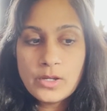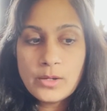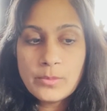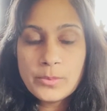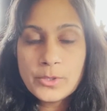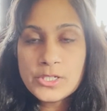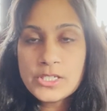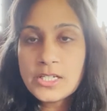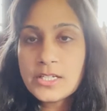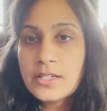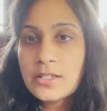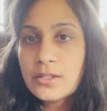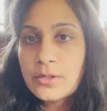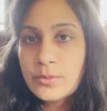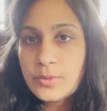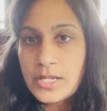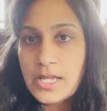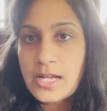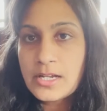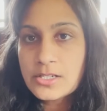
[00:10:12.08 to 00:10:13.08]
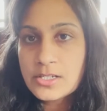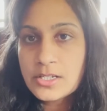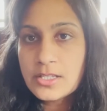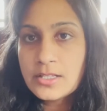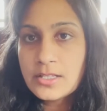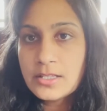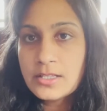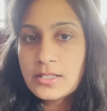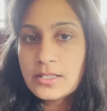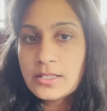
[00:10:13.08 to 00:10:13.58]
particular
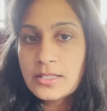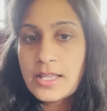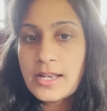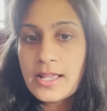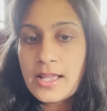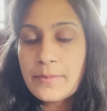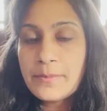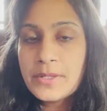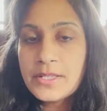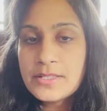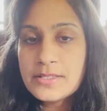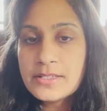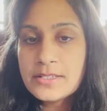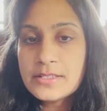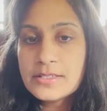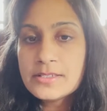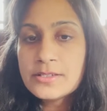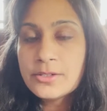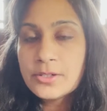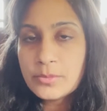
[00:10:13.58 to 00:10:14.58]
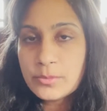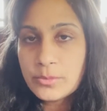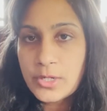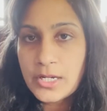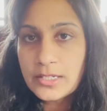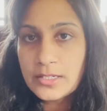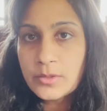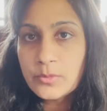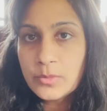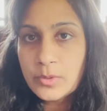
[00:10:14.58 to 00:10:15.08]
reaction that happens in certain
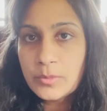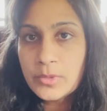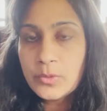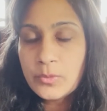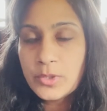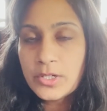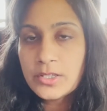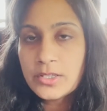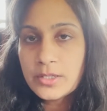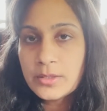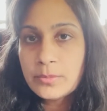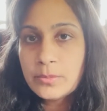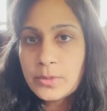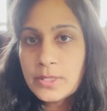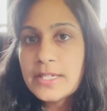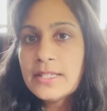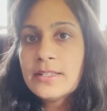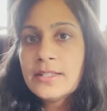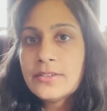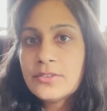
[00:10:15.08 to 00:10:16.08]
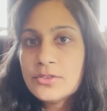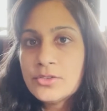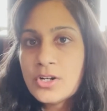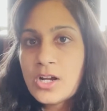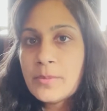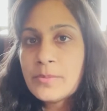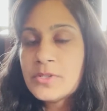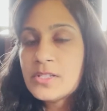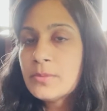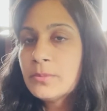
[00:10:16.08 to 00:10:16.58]
pregnant women where the platelets
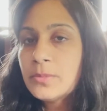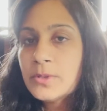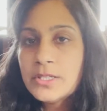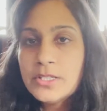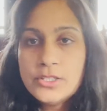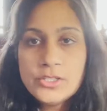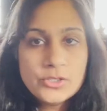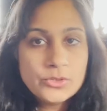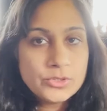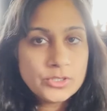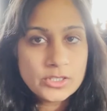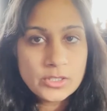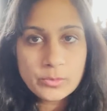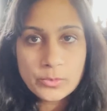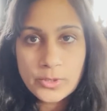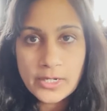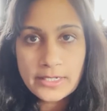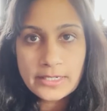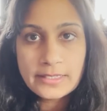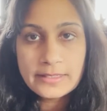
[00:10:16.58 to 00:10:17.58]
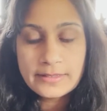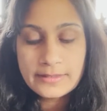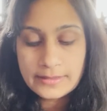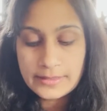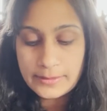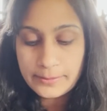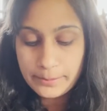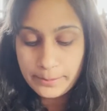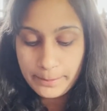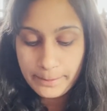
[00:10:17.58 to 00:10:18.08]
drop simply due to the
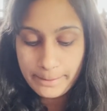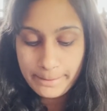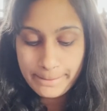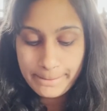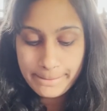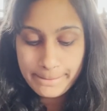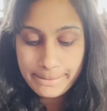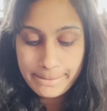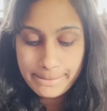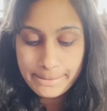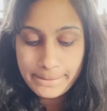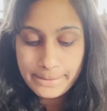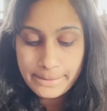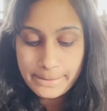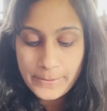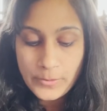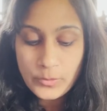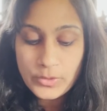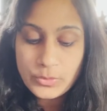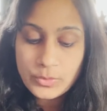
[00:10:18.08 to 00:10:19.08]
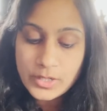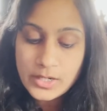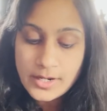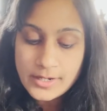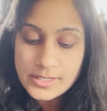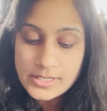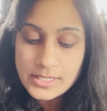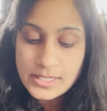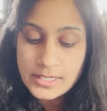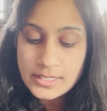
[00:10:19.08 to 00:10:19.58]
pregnancy. With
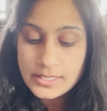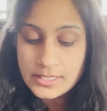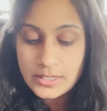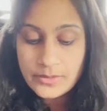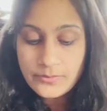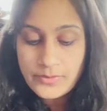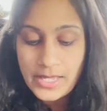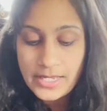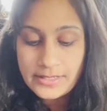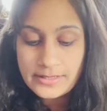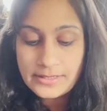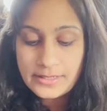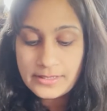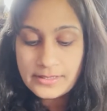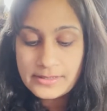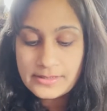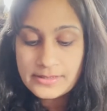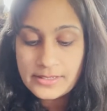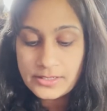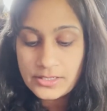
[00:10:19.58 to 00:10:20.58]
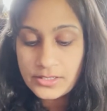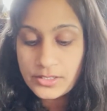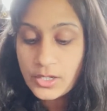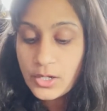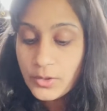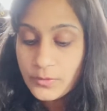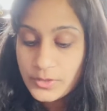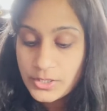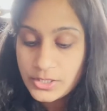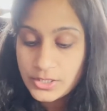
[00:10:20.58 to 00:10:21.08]
regard to Indian vaccines such as
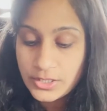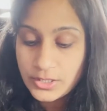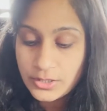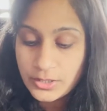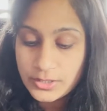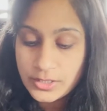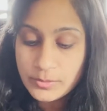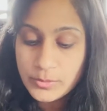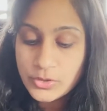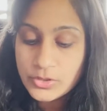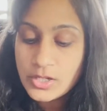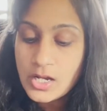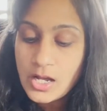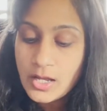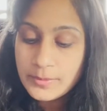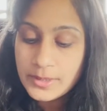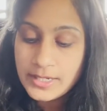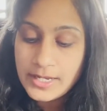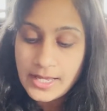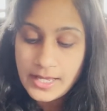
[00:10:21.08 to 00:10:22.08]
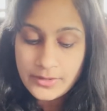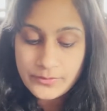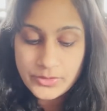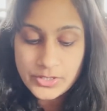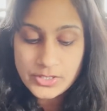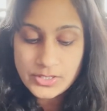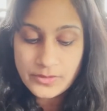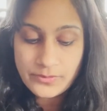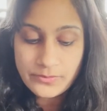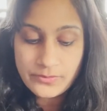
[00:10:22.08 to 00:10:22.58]
Covishield, the most common
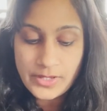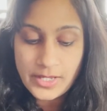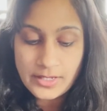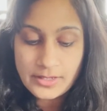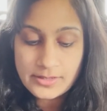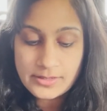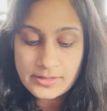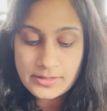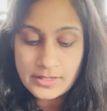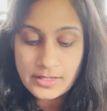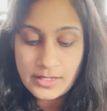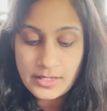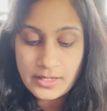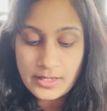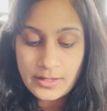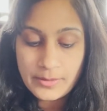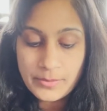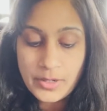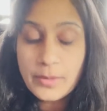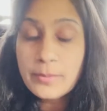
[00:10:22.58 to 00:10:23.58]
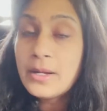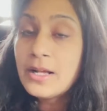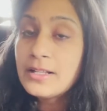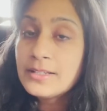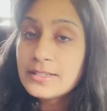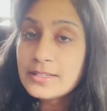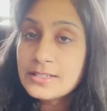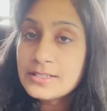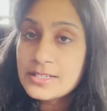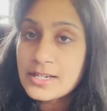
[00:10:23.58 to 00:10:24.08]
adverse effects are
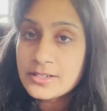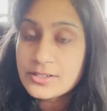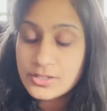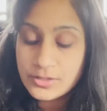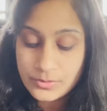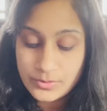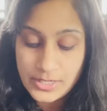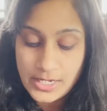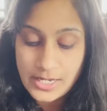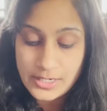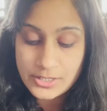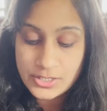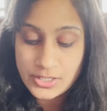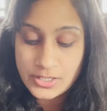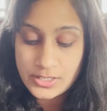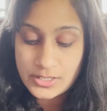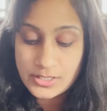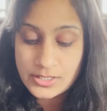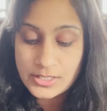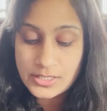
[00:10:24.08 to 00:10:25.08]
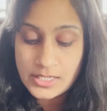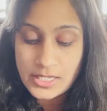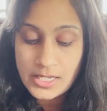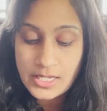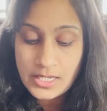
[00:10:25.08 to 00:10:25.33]
mild injection reactions